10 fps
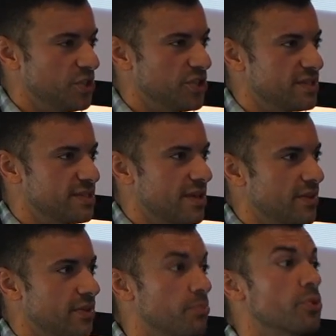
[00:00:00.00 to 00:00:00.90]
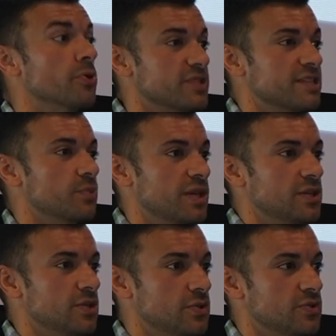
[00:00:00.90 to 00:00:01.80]
which is the process we
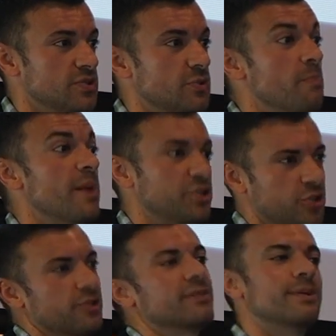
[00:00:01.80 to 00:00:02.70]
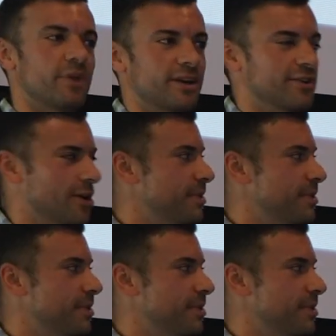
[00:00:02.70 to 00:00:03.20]
use to measure embodied